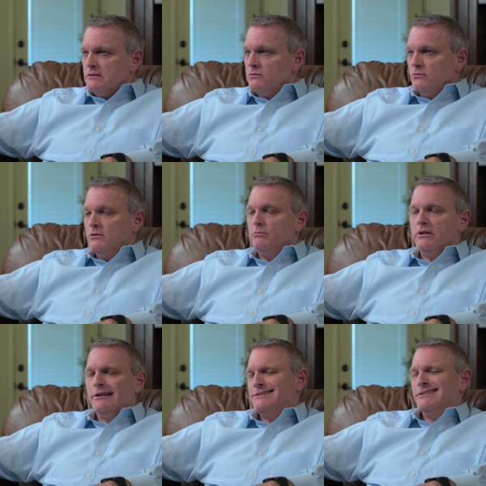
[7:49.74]
school, but
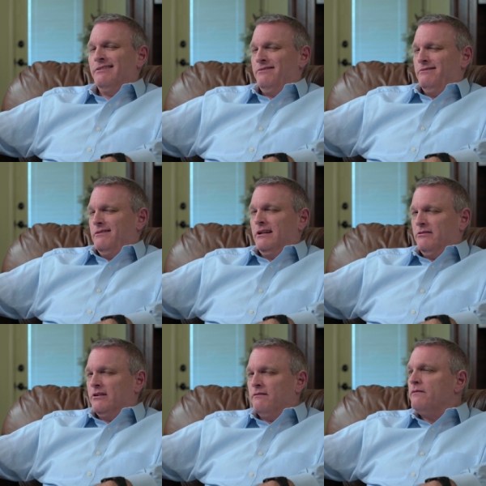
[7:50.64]
I, I, I
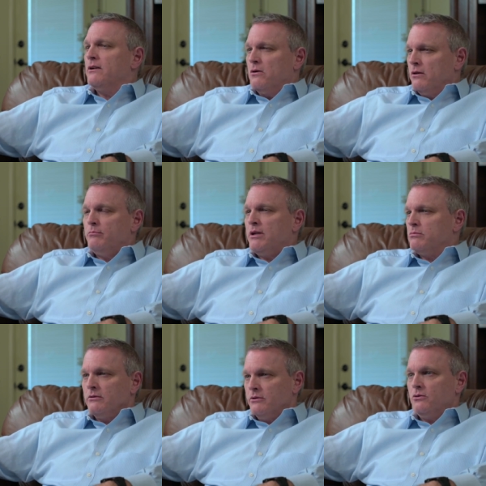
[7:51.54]
could feel that
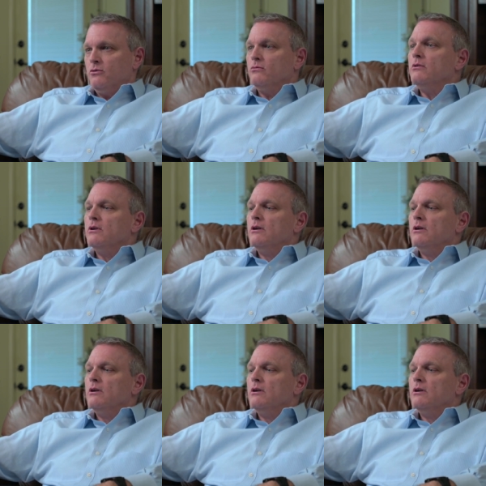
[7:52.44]
people knew.